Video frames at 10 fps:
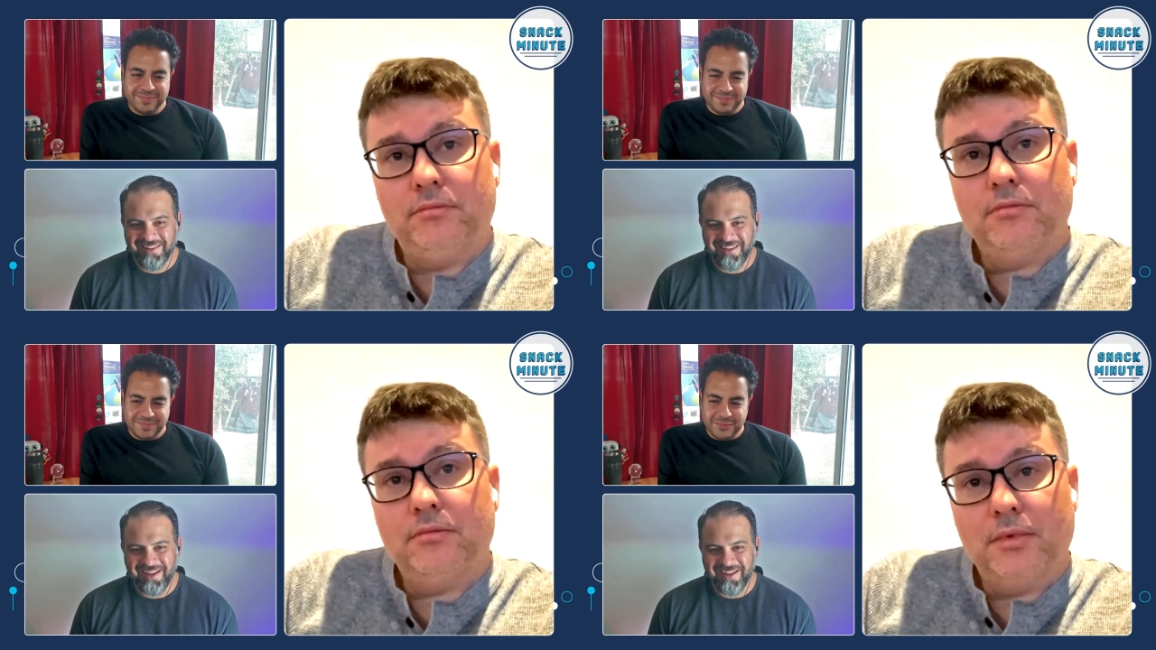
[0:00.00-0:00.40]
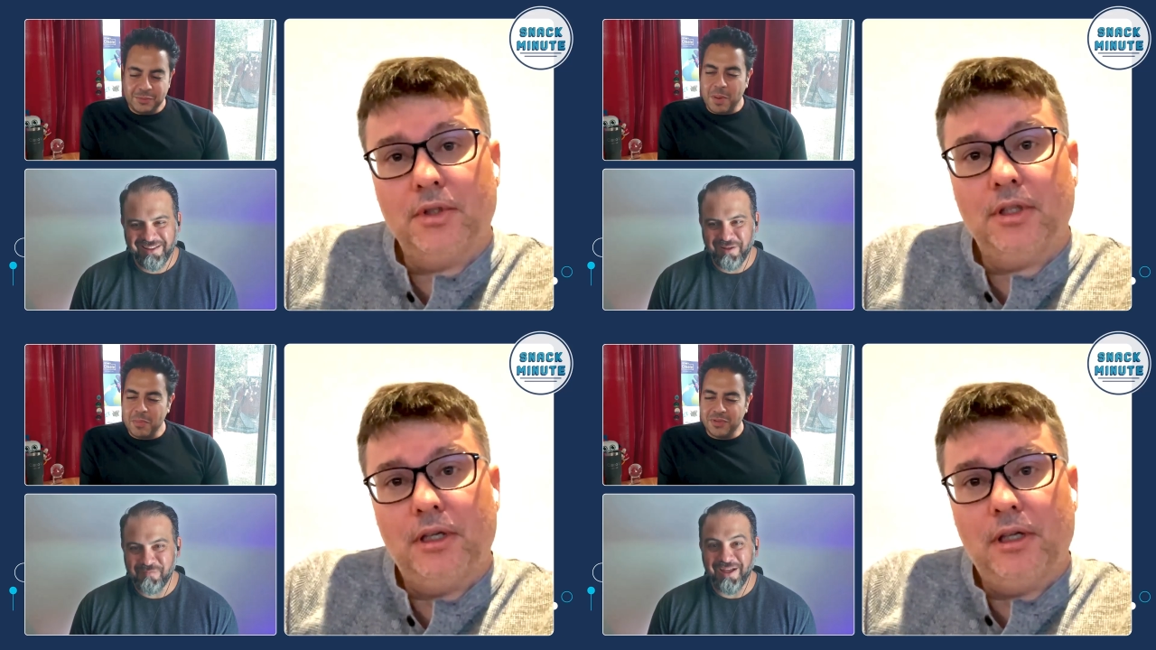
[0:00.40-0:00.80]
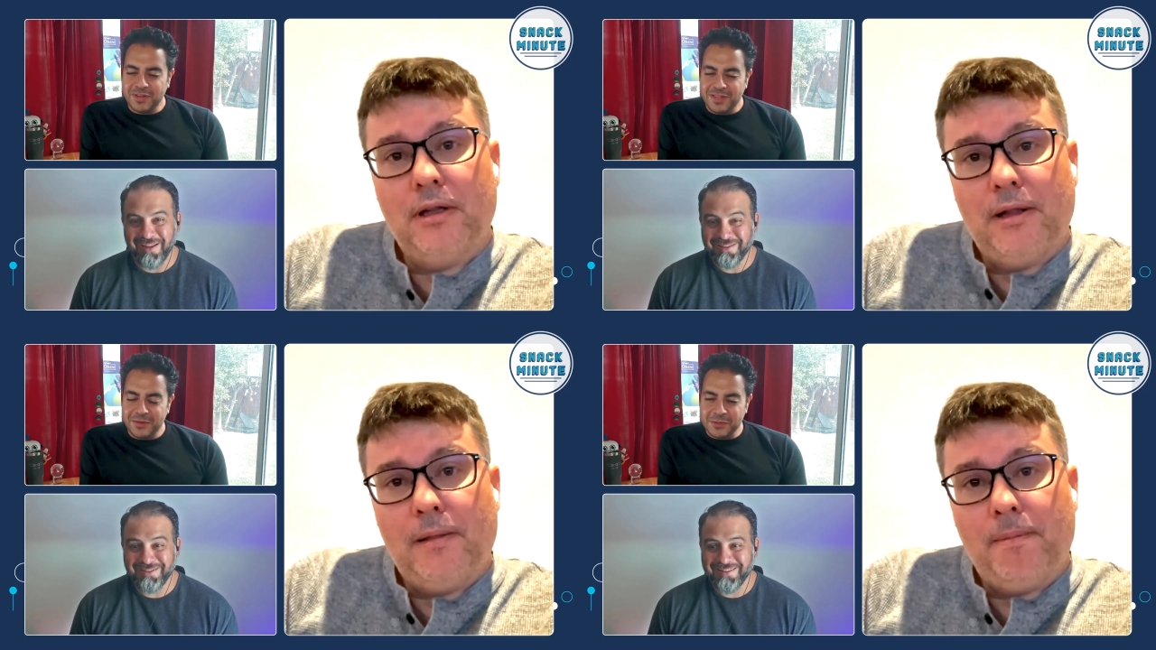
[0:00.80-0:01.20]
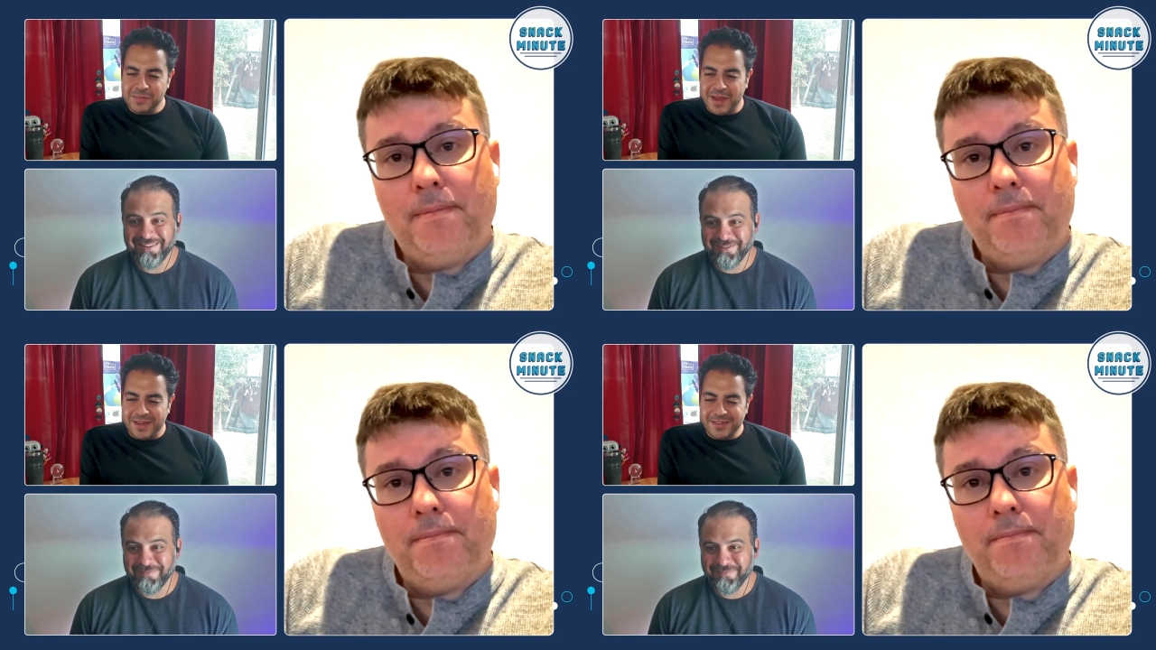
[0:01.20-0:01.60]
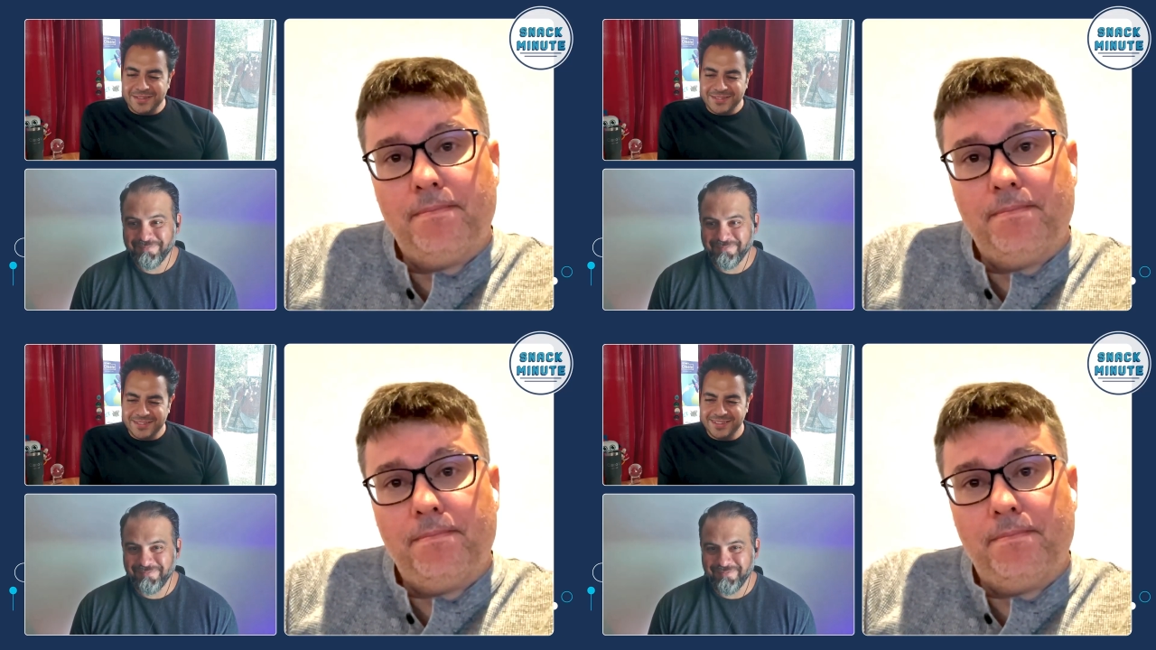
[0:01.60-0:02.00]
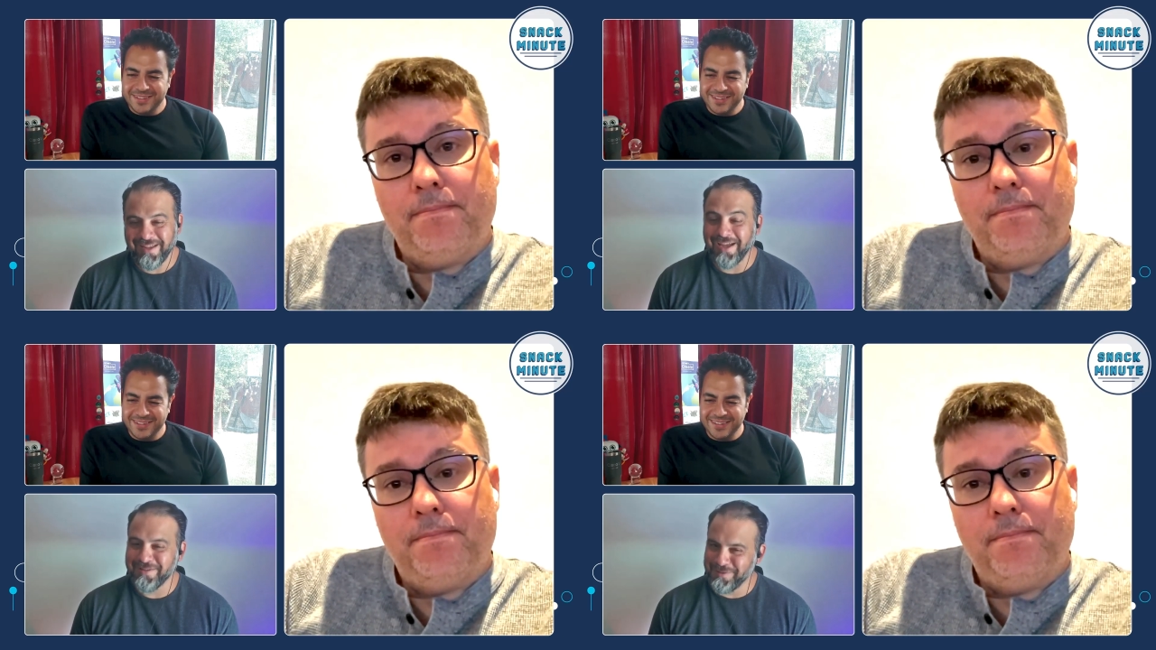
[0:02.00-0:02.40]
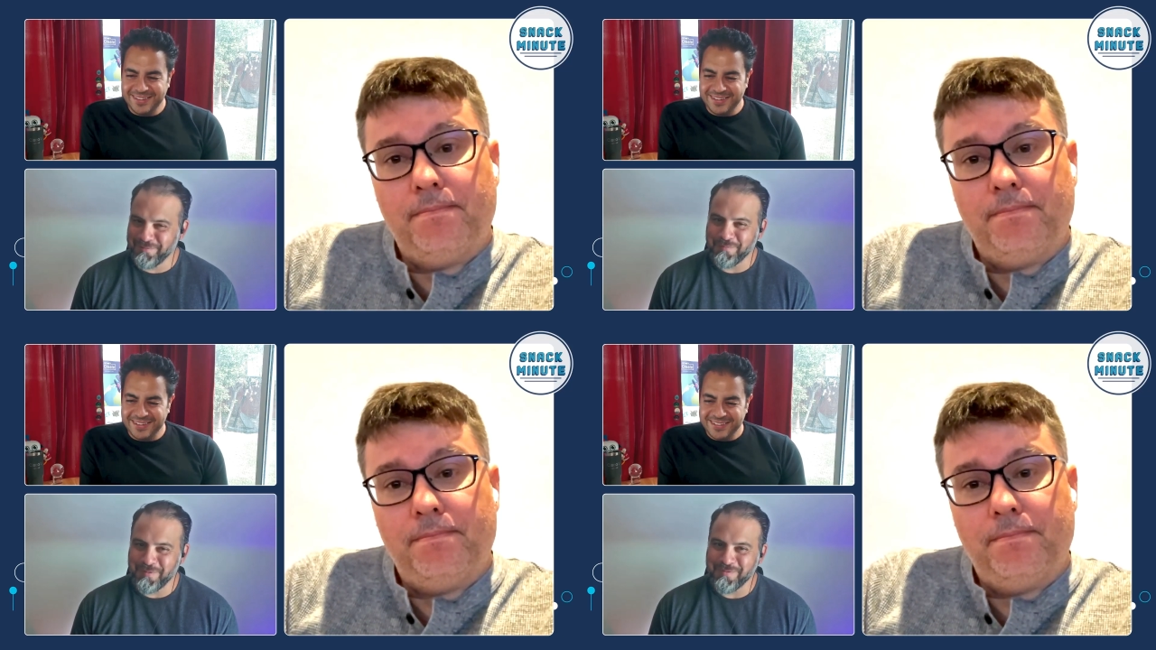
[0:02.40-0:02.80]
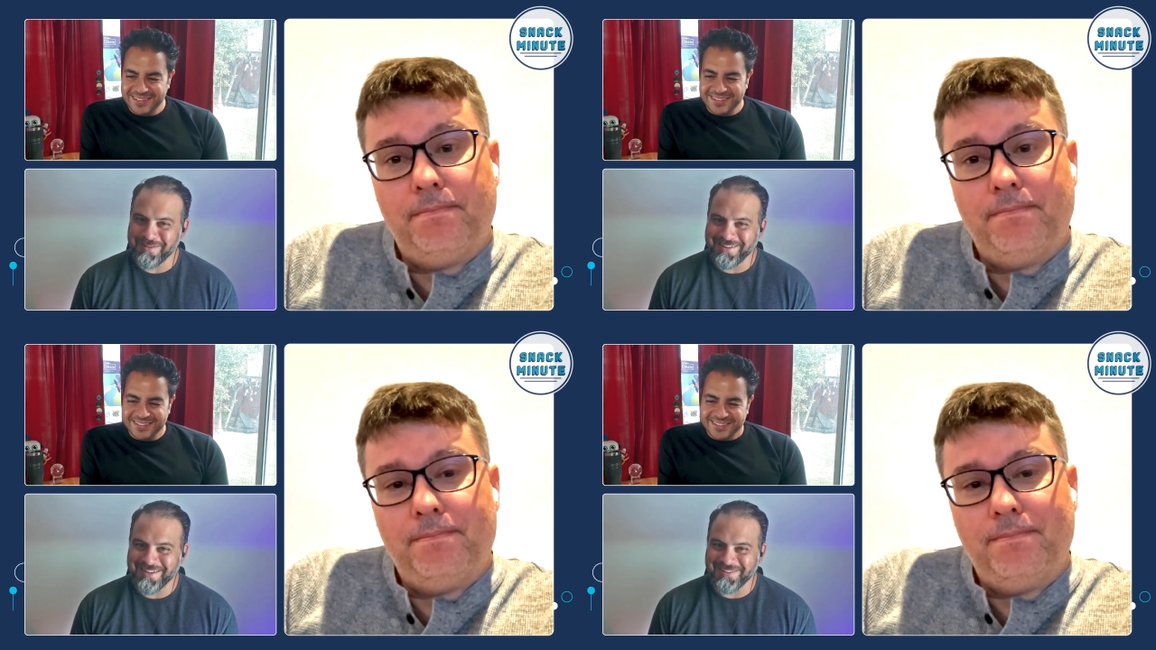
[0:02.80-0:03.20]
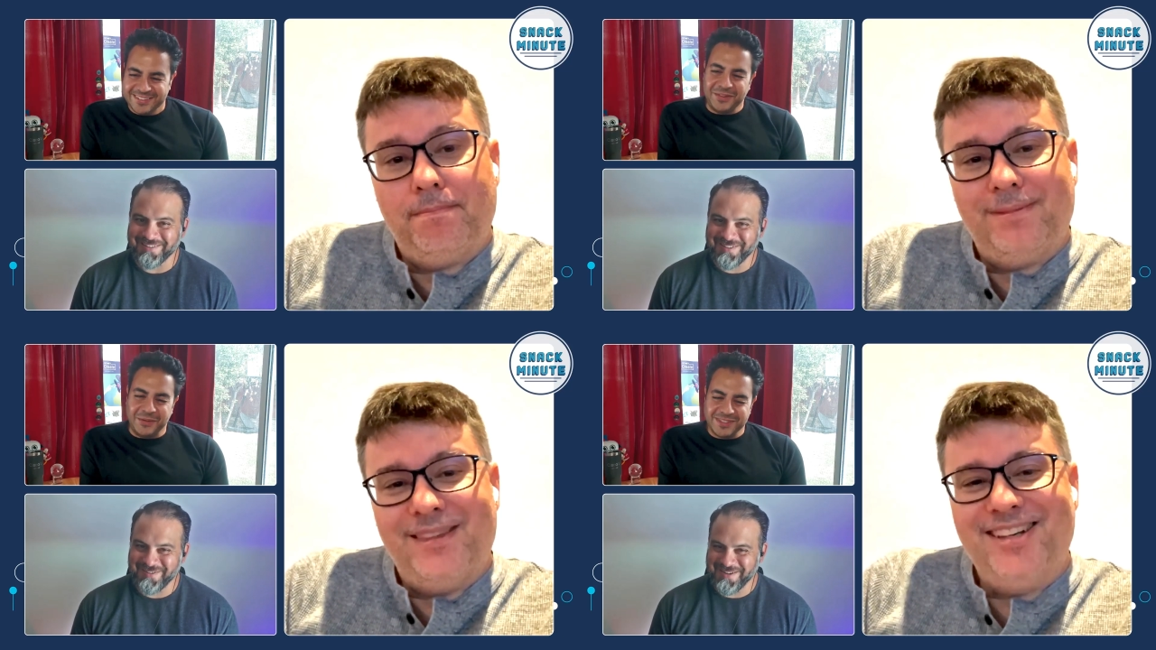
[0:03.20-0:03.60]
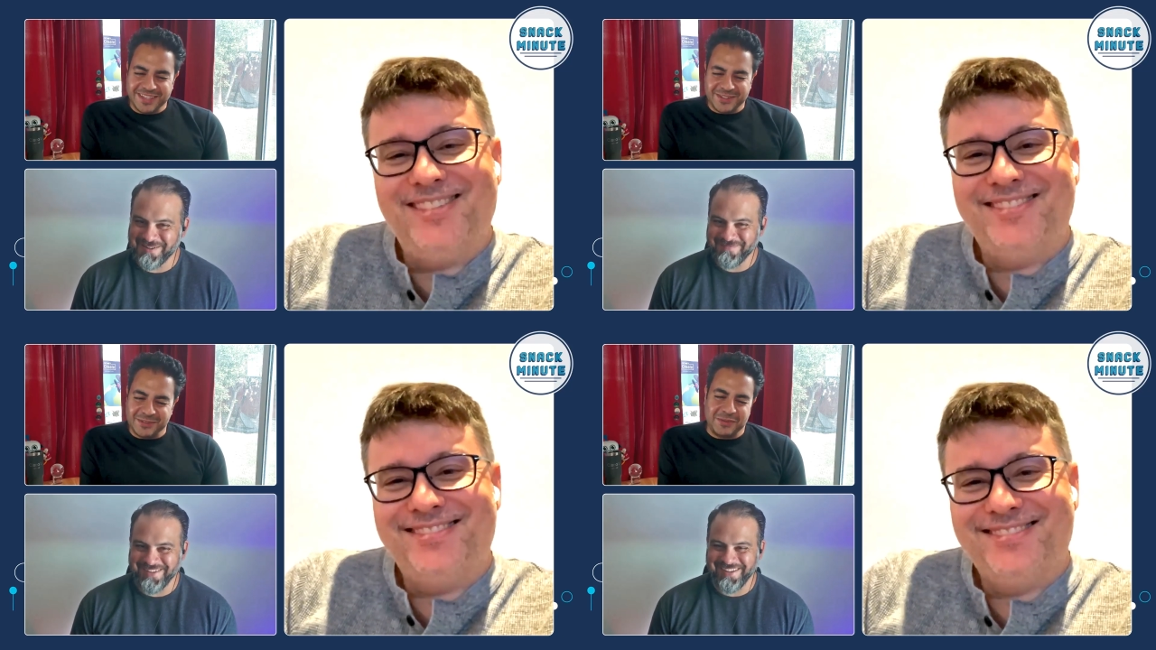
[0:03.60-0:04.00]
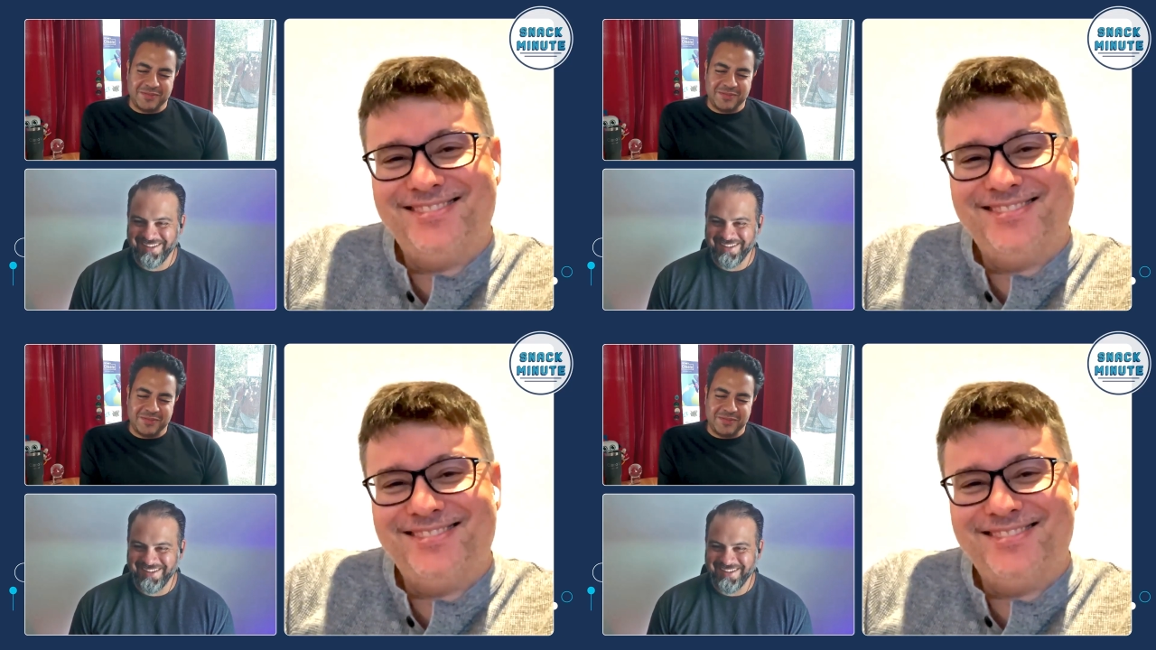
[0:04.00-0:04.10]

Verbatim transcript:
Speaker 1: yeah. Do you remember about, the needles, it, Matt? I do remember the needle
Speaker 2: ring.